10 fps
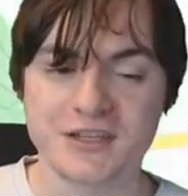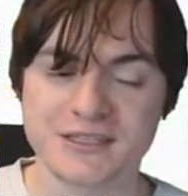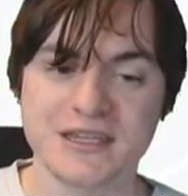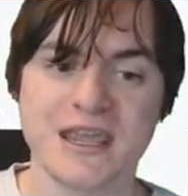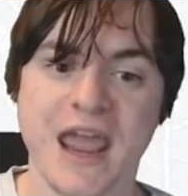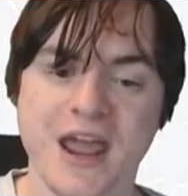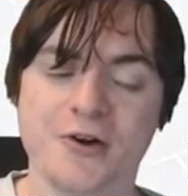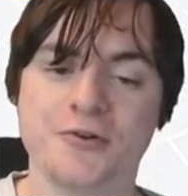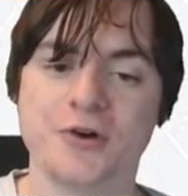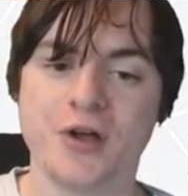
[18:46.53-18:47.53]
see
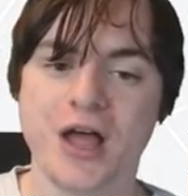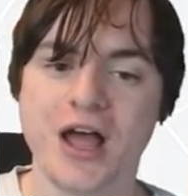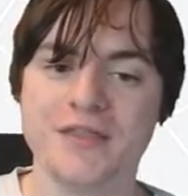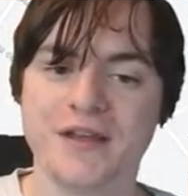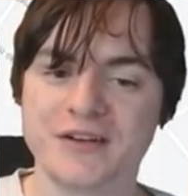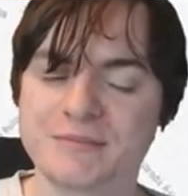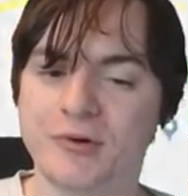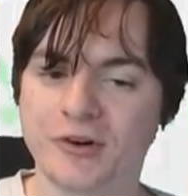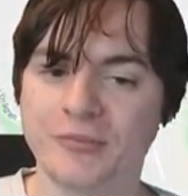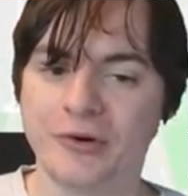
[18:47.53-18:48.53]
how there is
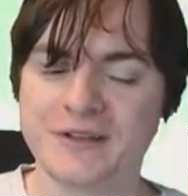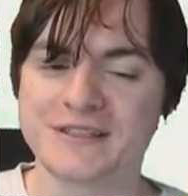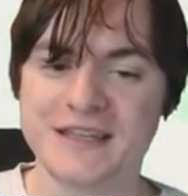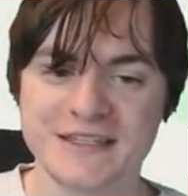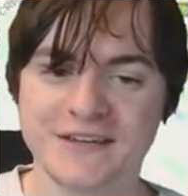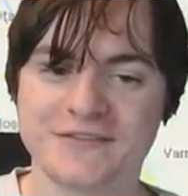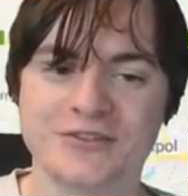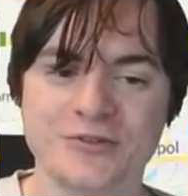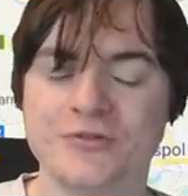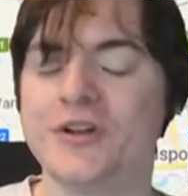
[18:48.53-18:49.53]
more and more incentive
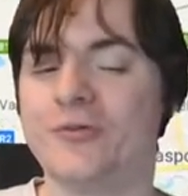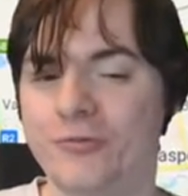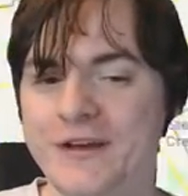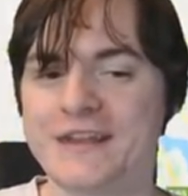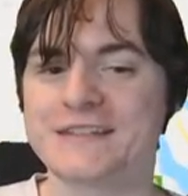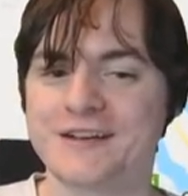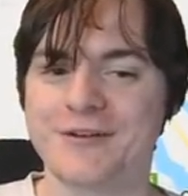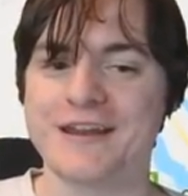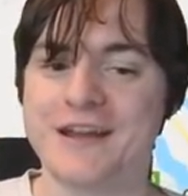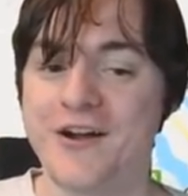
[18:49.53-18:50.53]
to
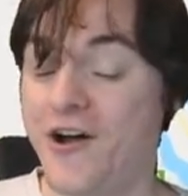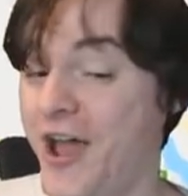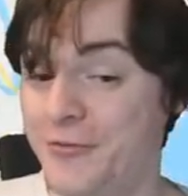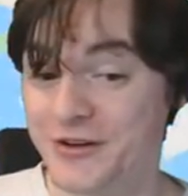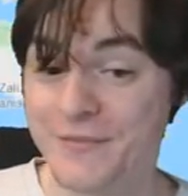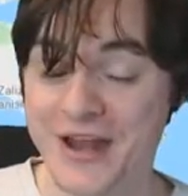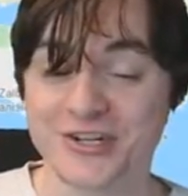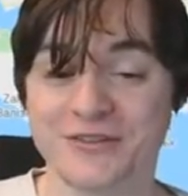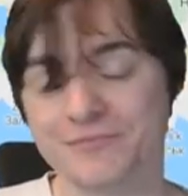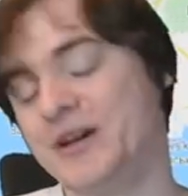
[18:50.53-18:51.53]
reintegrate, I would
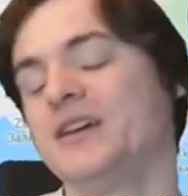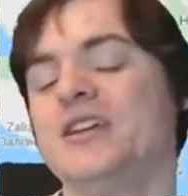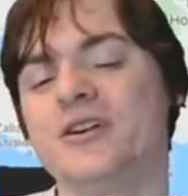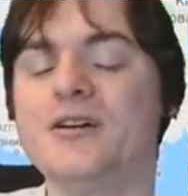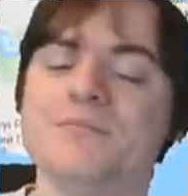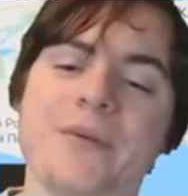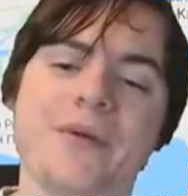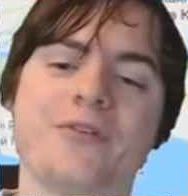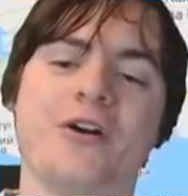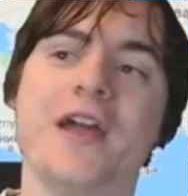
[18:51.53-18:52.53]
imagine. But, you know, maybe
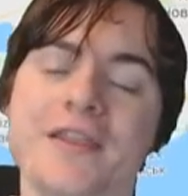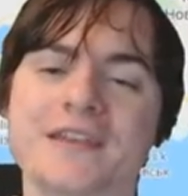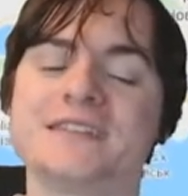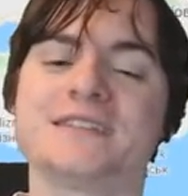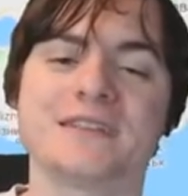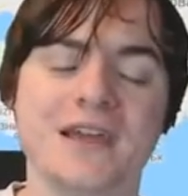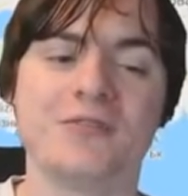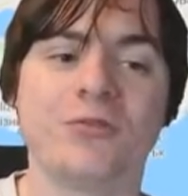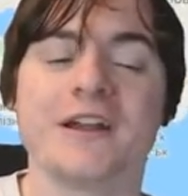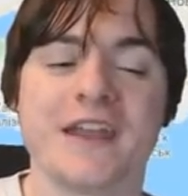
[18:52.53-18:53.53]
I'm wrong. This is,
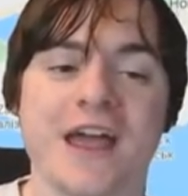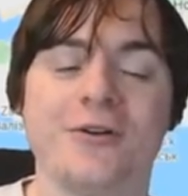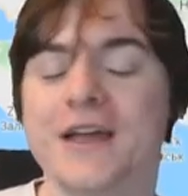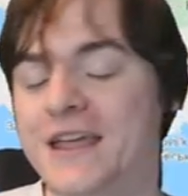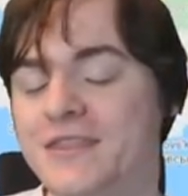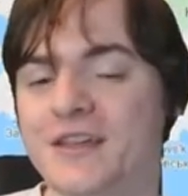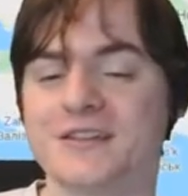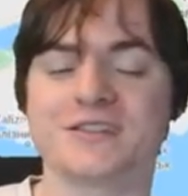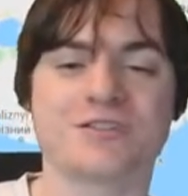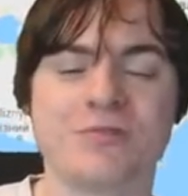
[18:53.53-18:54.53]
right now, in the
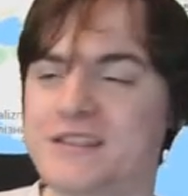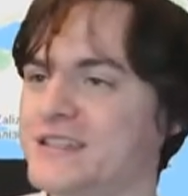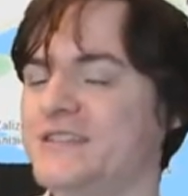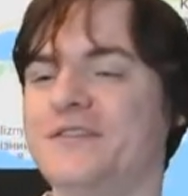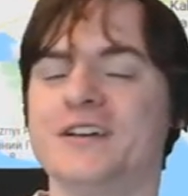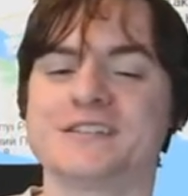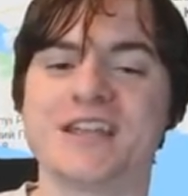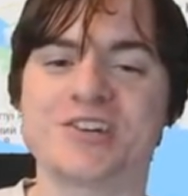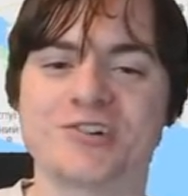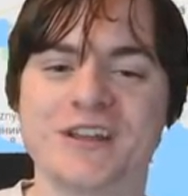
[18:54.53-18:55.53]
21st
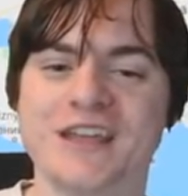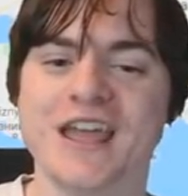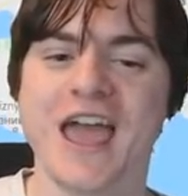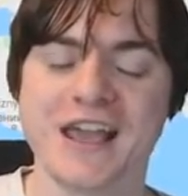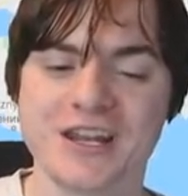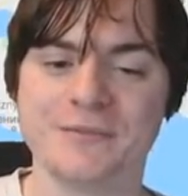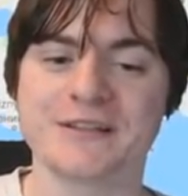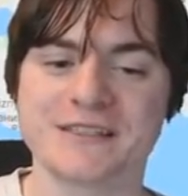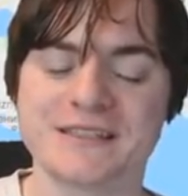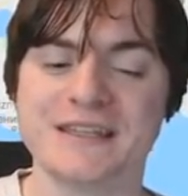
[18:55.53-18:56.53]
century,
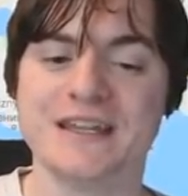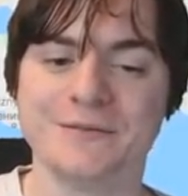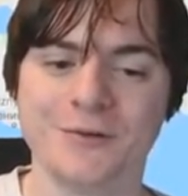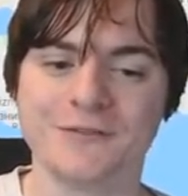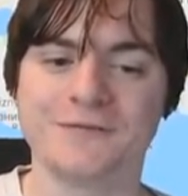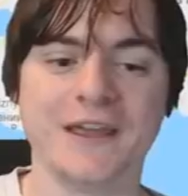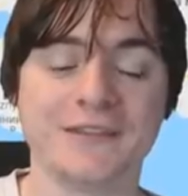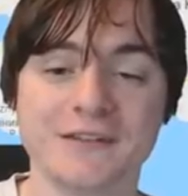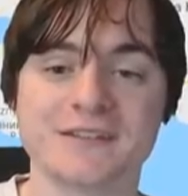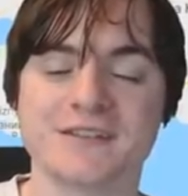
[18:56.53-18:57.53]
economics is the number one thing
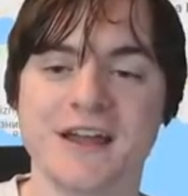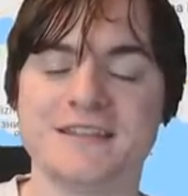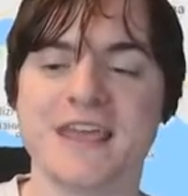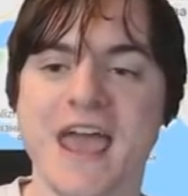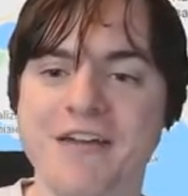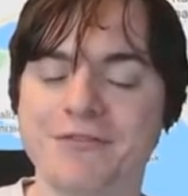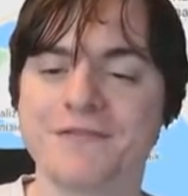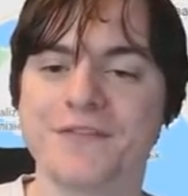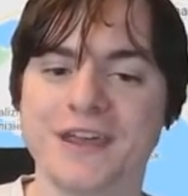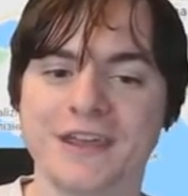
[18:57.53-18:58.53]
that decides
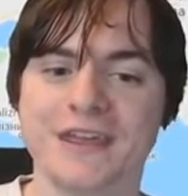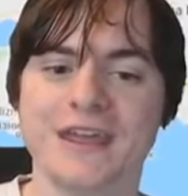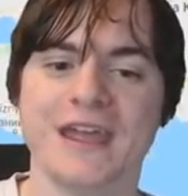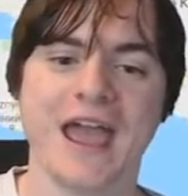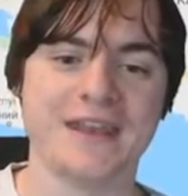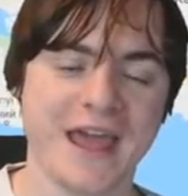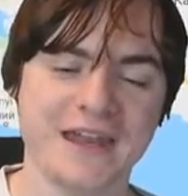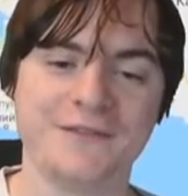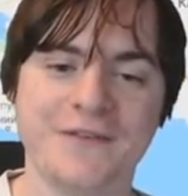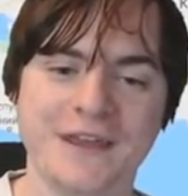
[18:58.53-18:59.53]
everything and
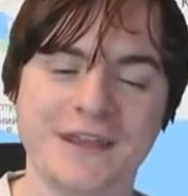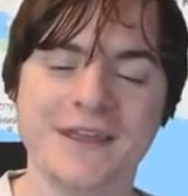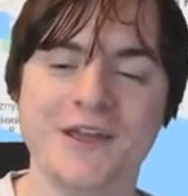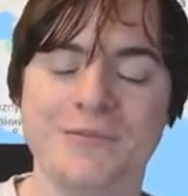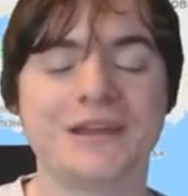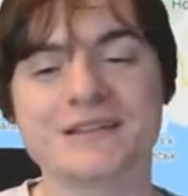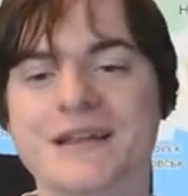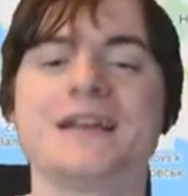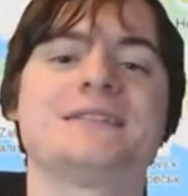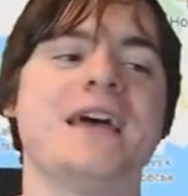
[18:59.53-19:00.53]
anything. Because,
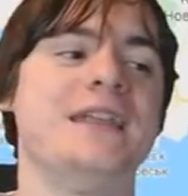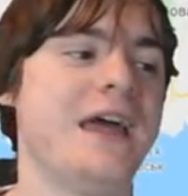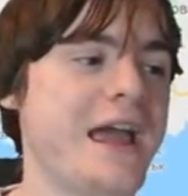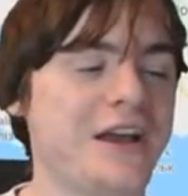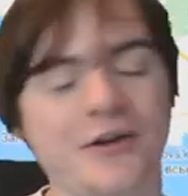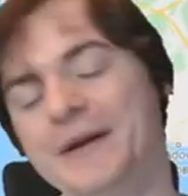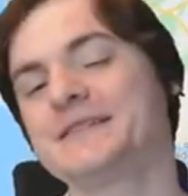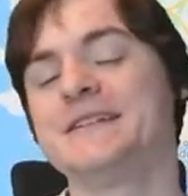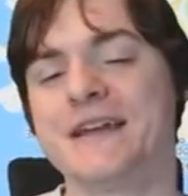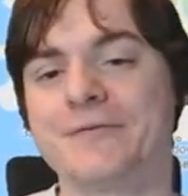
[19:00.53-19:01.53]
like I said, economics
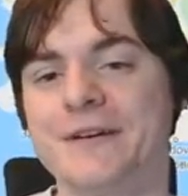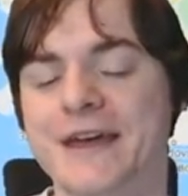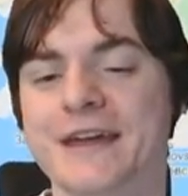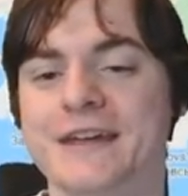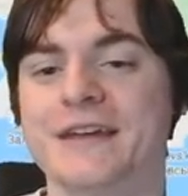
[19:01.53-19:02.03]
is every day,